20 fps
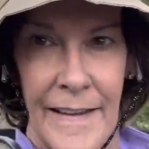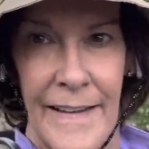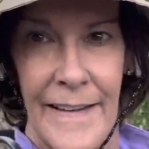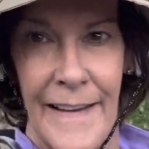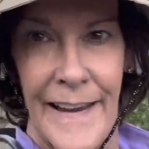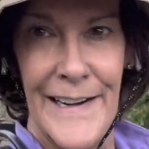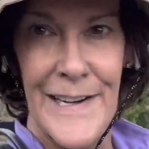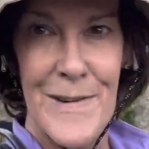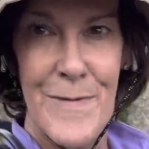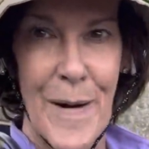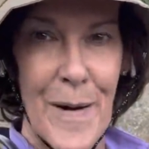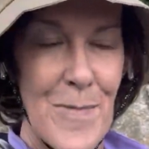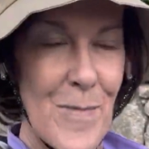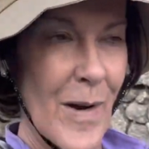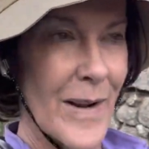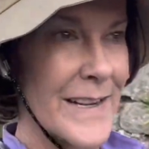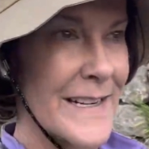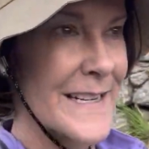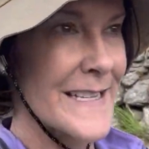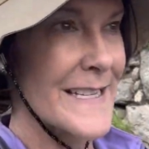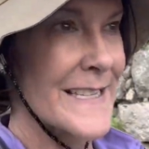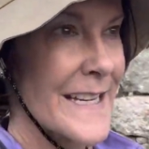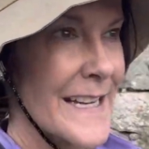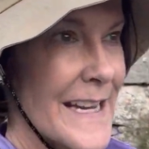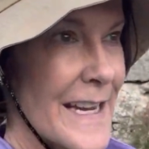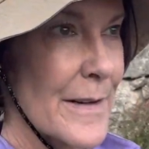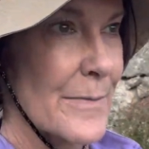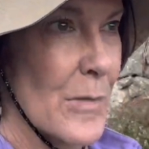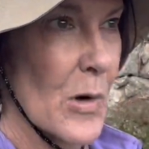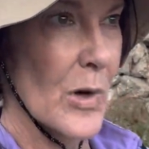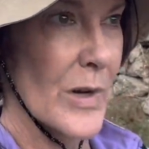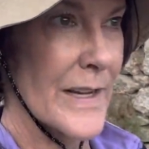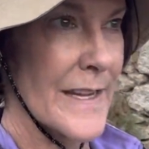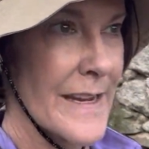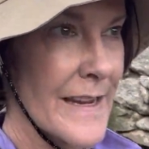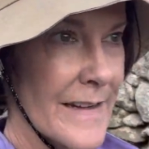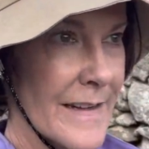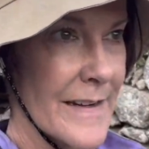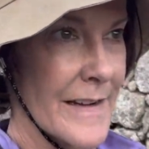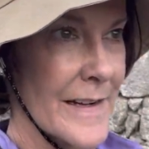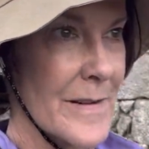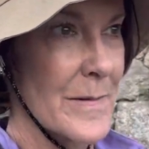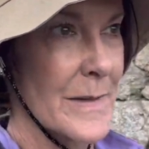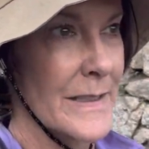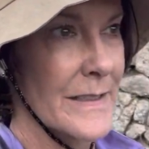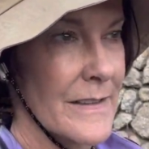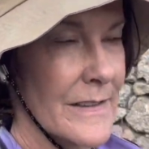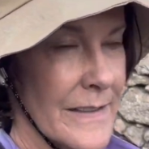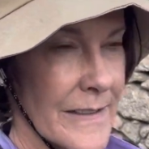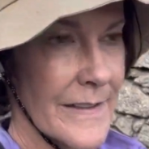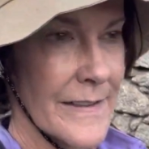anyway, wanted to say good morning, and I will